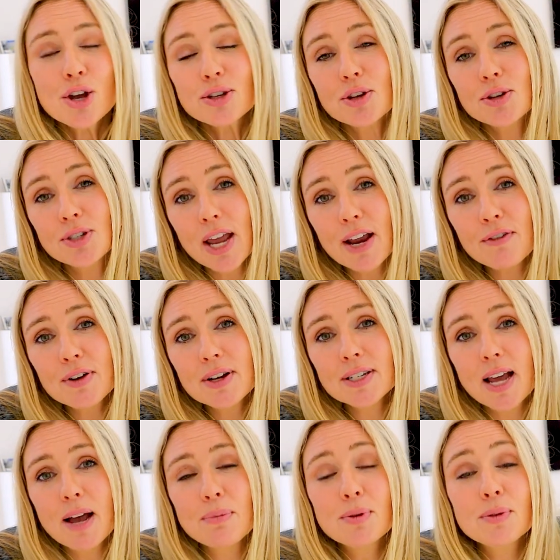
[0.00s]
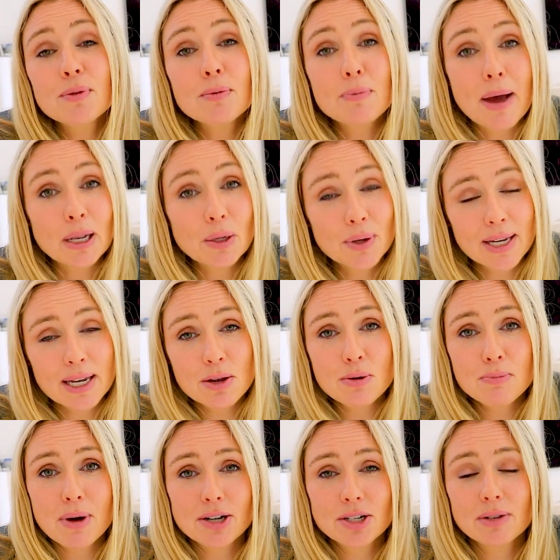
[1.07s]
So say, for example, by looking at
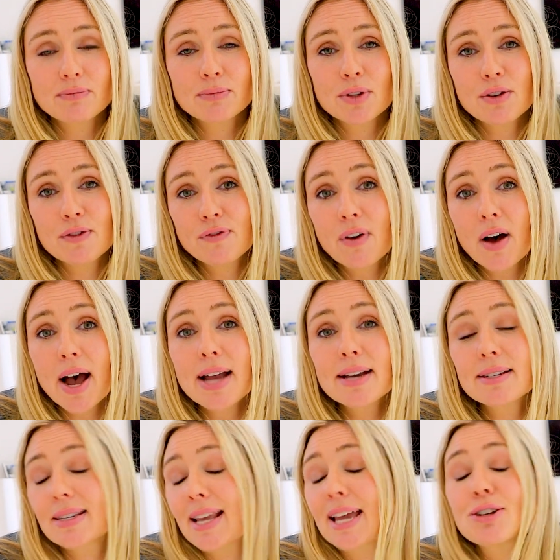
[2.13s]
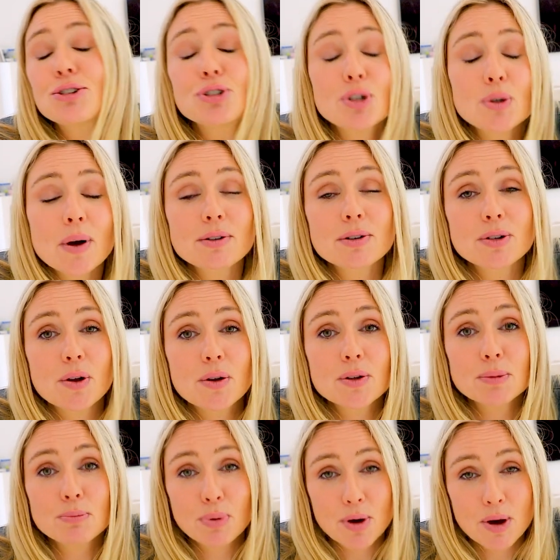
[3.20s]
your budget, you find, say,
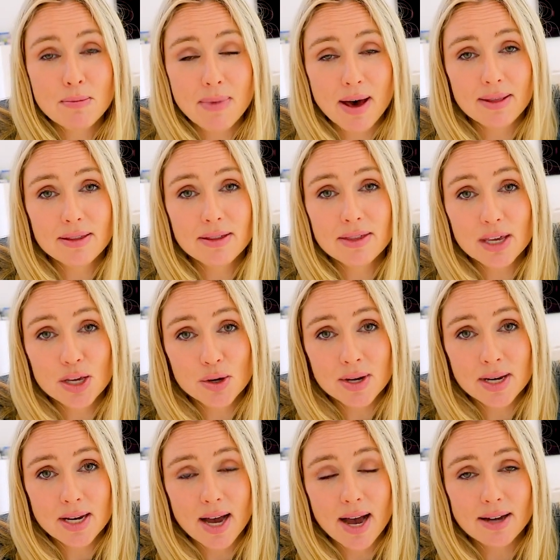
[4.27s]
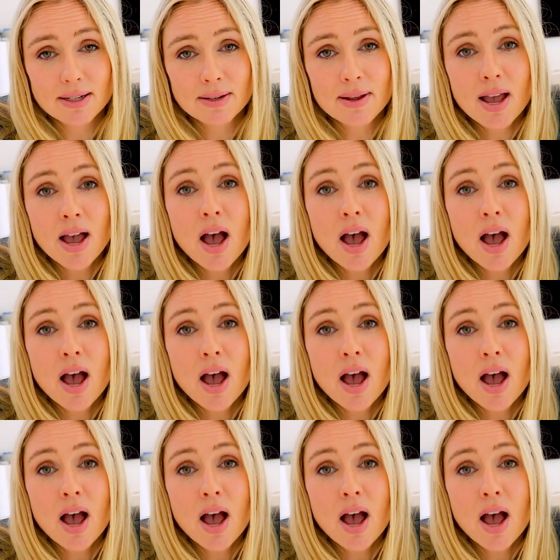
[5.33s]
$200 per month that you can cut.